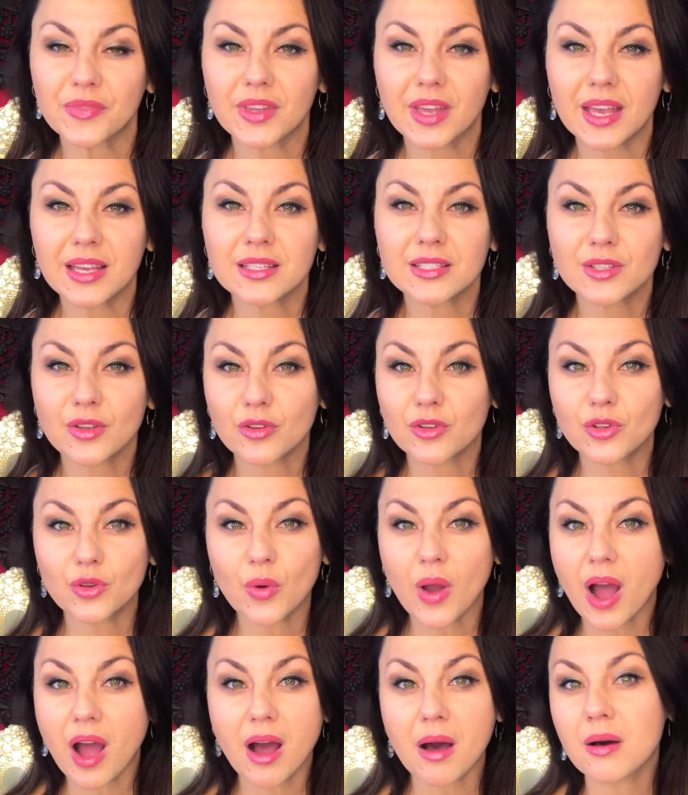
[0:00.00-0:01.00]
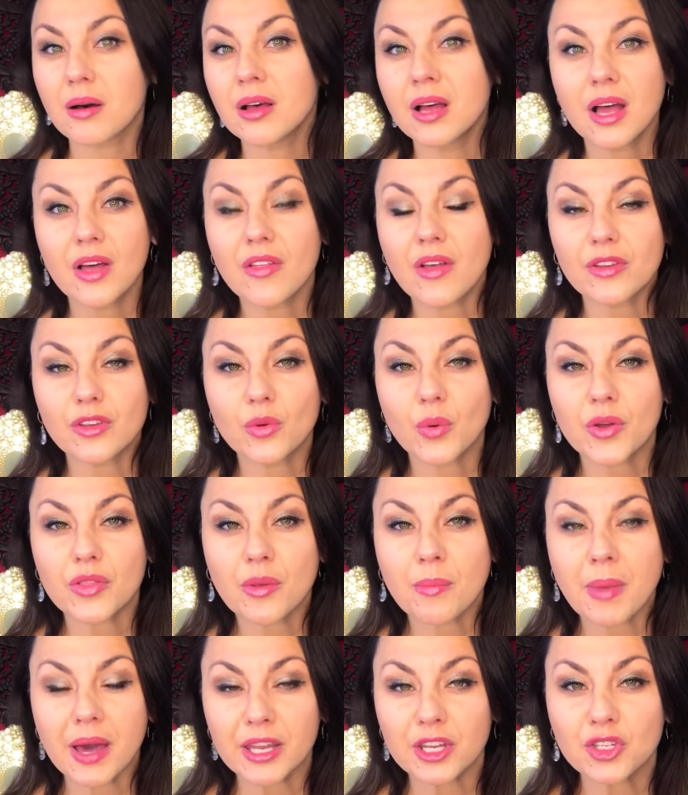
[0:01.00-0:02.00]
Okay, so you are
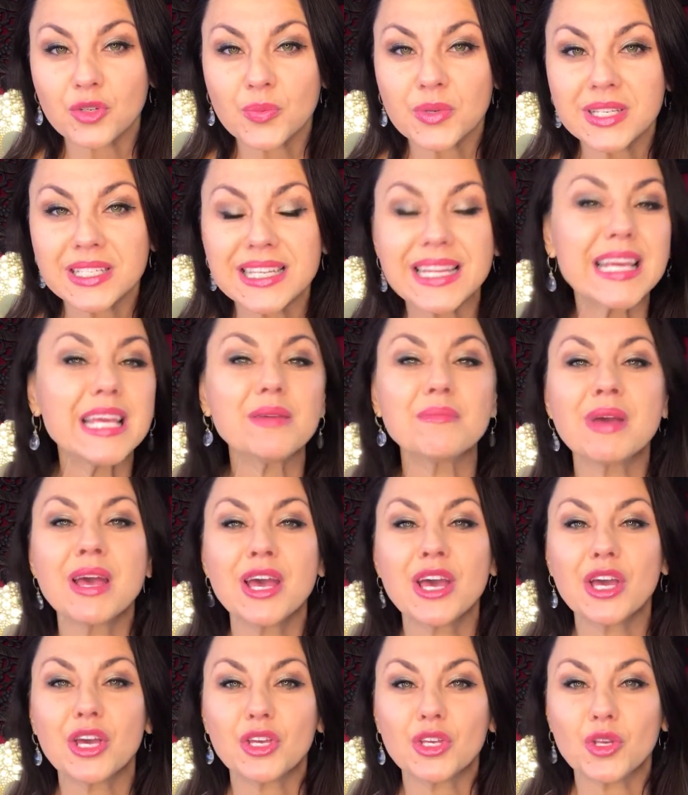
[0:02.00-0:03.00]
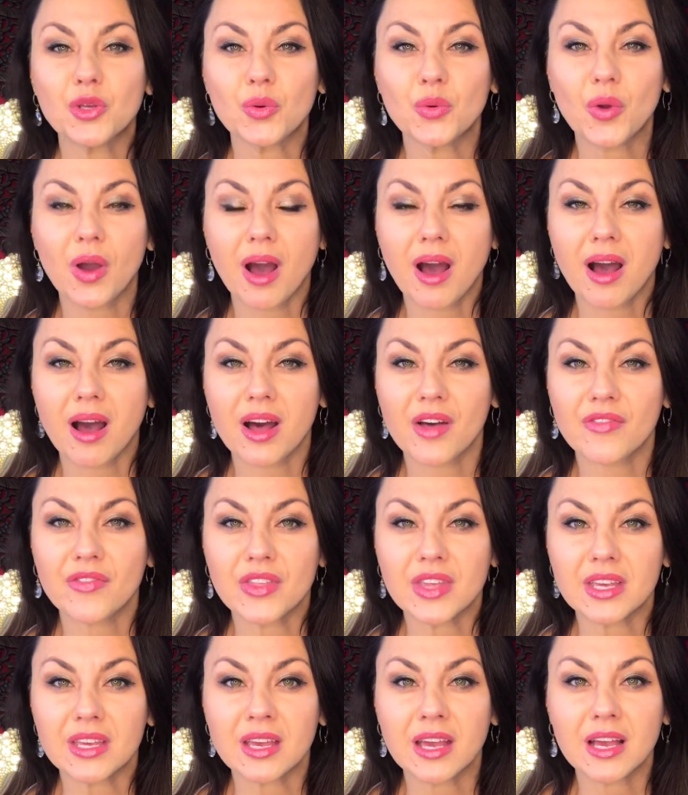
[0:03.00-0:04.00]
the management team, you are
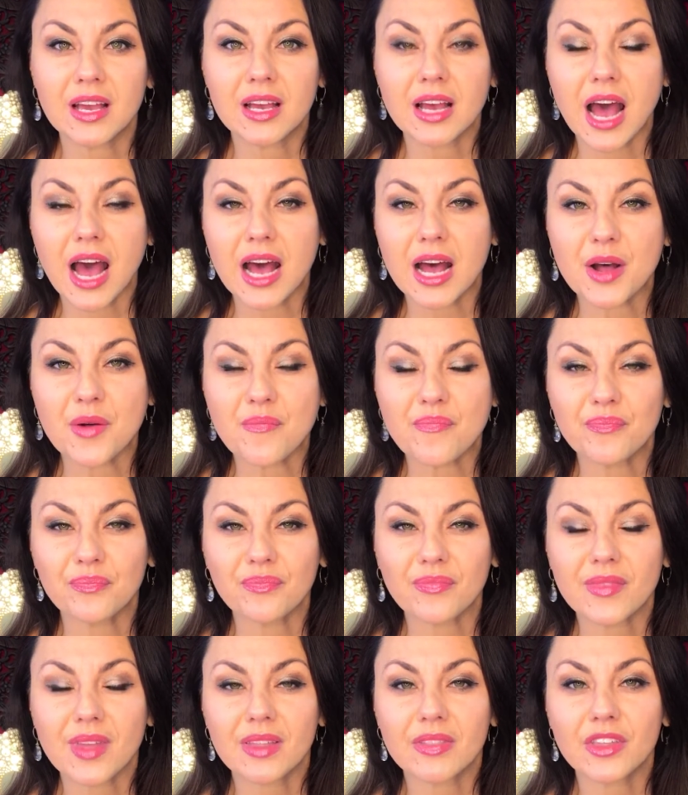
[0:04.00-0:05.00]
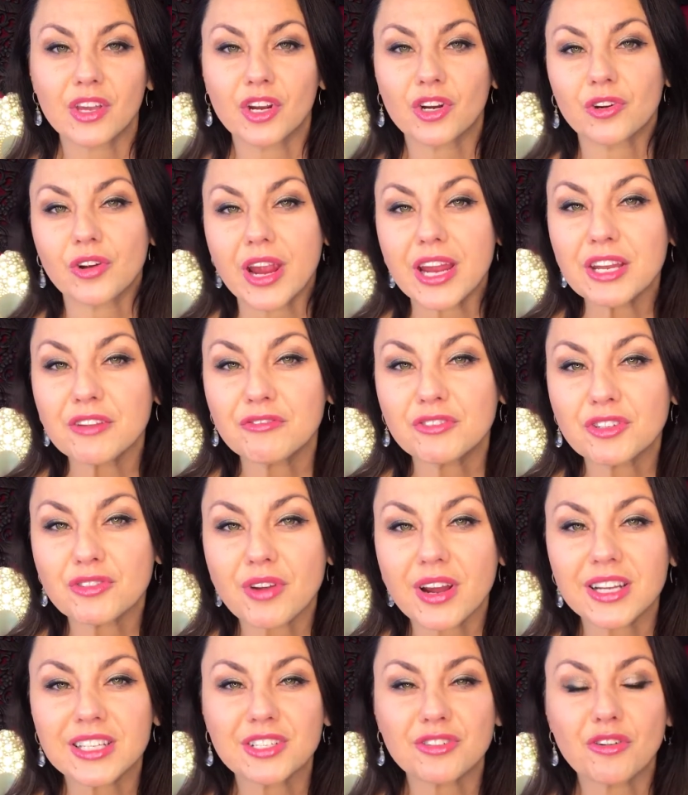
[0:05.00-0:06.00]
the creative
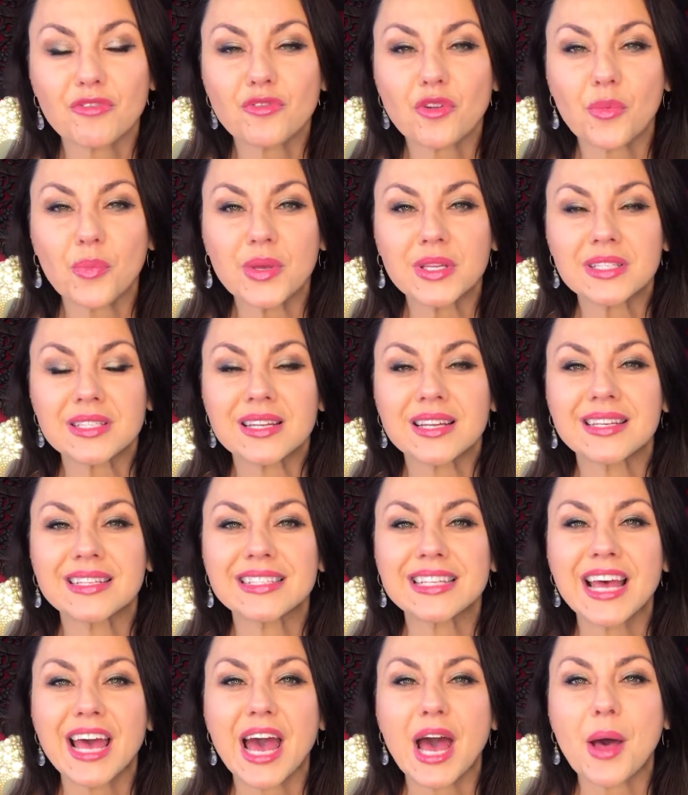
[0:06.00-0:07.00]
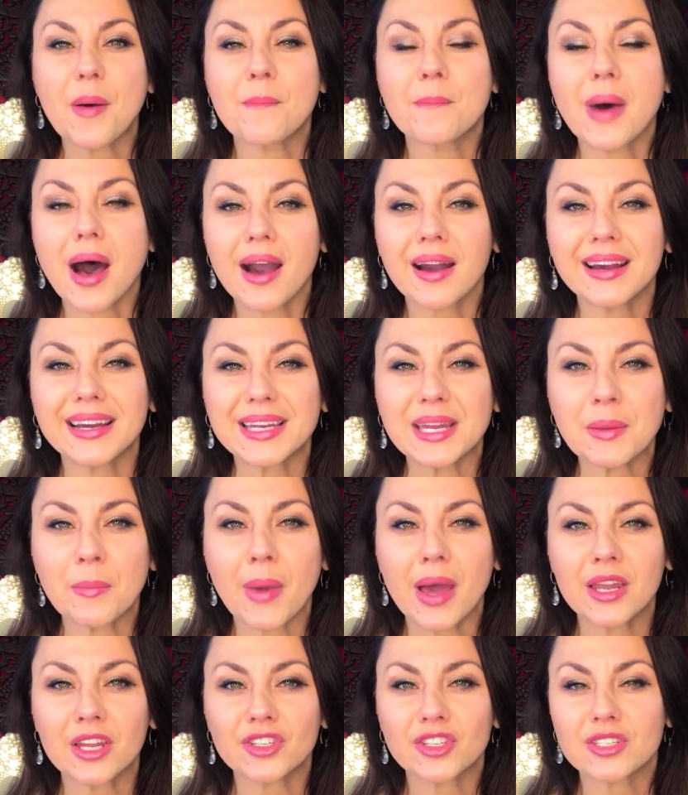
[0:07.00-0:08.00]
director of your business, marketing
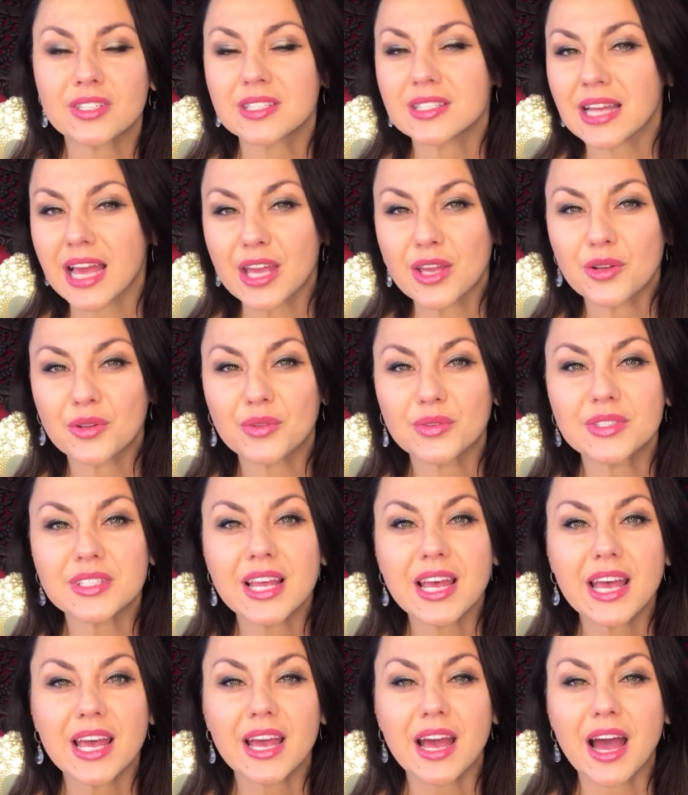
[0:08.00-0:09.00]
manager, sales,